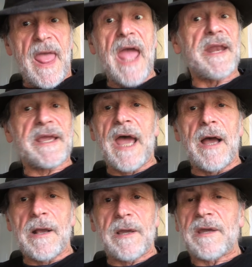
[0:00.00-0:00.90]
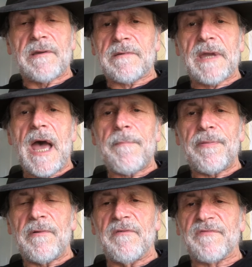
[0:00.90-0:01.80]
And a cup
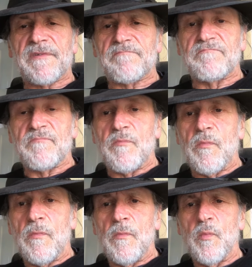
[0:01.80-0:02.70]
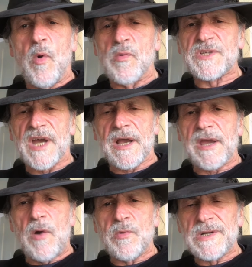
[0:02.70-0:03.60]
of water,
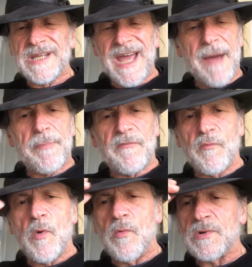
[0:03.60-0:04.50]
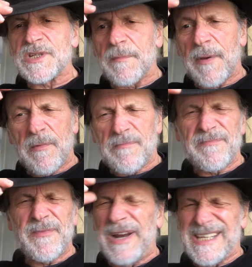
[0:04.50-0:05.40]
golden cup of water, but,
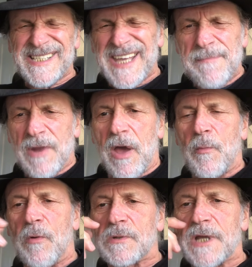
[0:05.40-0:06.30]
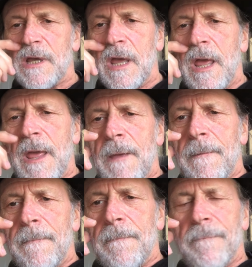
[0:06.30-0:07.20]
well, it seemed like water,
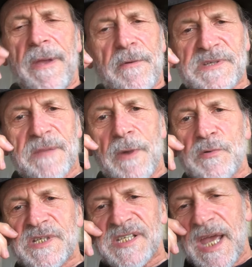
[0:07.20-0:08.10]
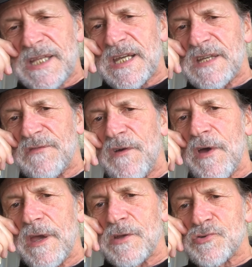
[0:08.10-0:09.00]
but it was the most
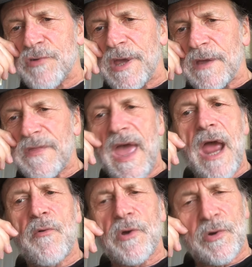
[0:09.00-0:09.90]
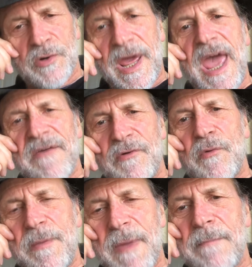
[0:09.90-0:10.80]
satisfying drink that Aaron could ever
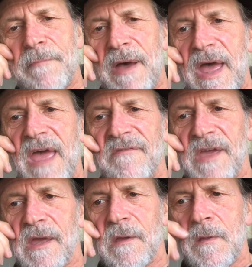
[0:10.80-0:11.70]
remember having.